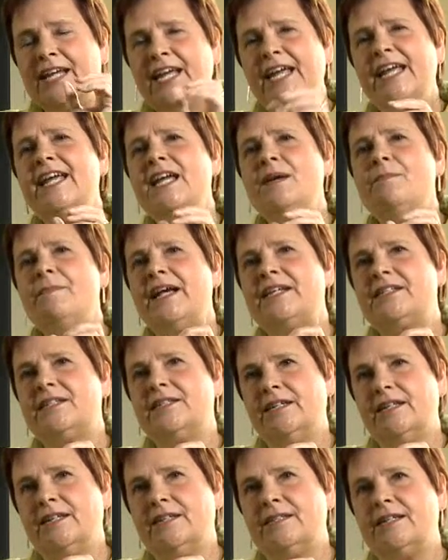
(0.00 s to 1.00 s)
the key
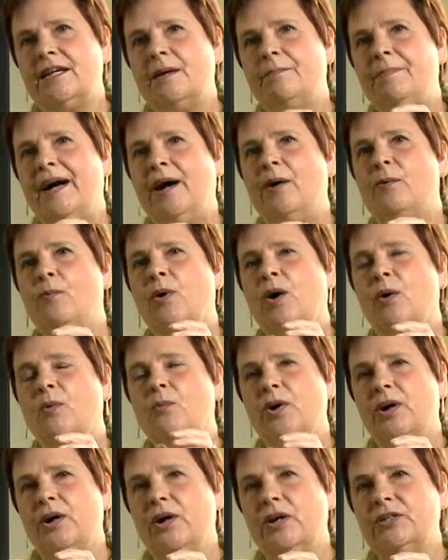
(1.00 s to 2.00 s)
messages about
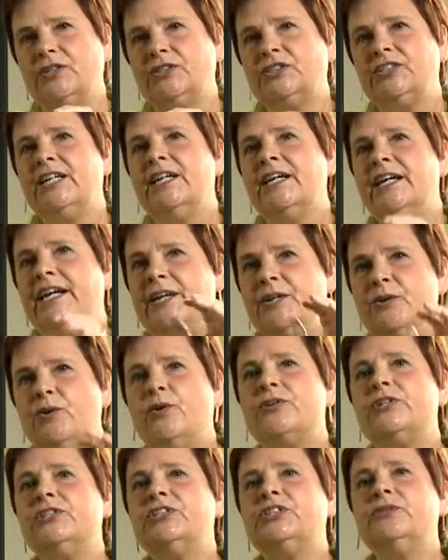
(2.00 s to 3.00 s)
what works in
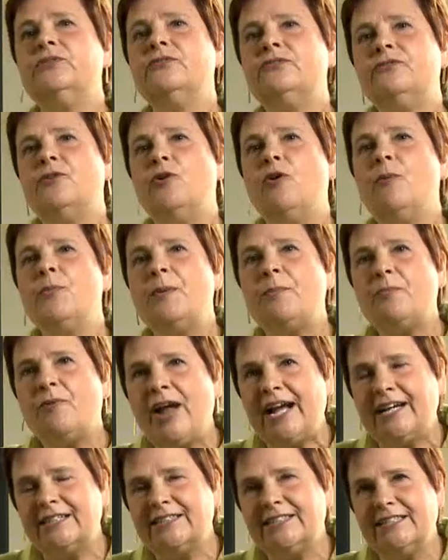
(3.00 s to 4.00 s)
order to inform the
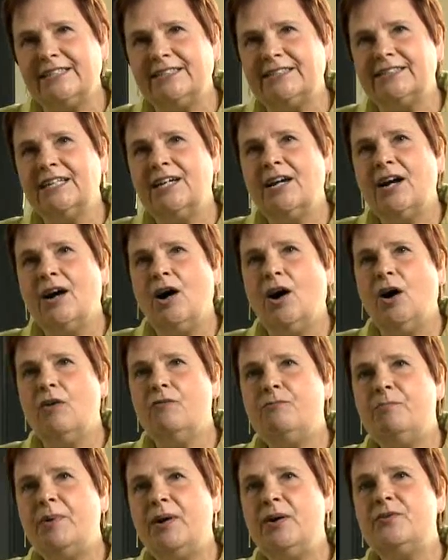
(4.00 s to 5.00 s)
practice
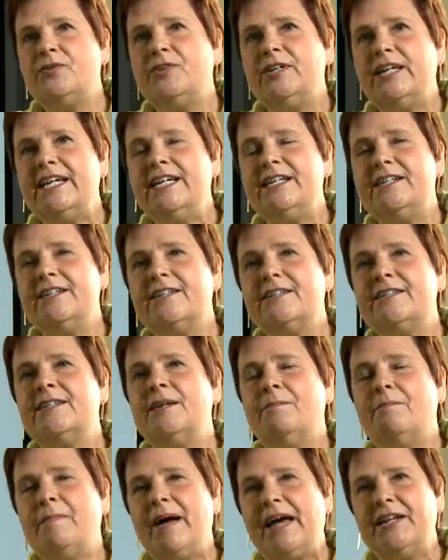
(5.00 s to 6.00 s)
of both
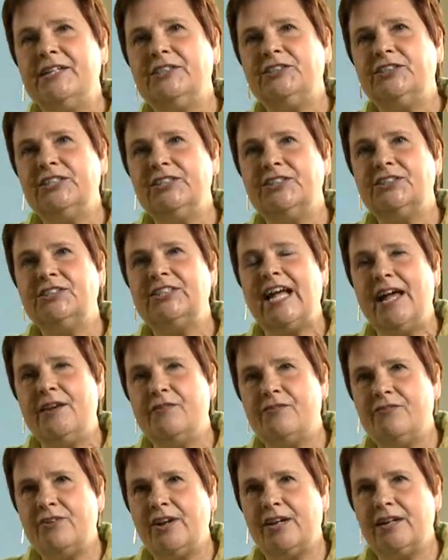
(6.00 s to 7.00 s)
leaders, managers
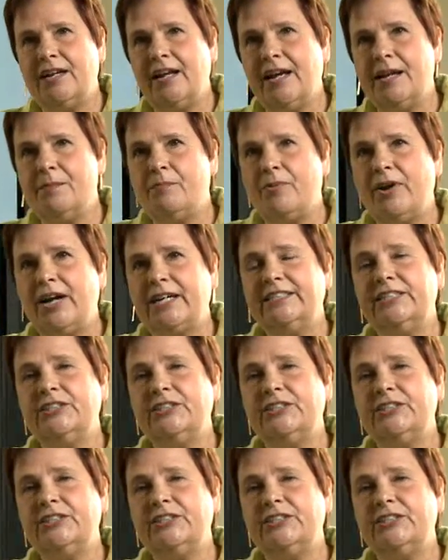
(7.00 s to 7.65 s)
and frontline